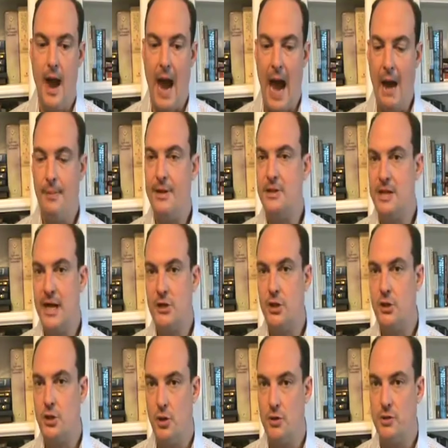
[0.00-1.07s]
how much
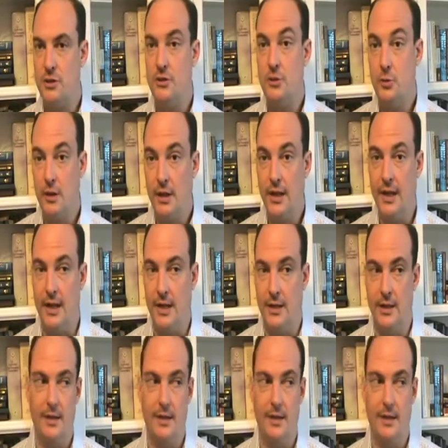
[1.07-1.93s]
actually turns into a lead?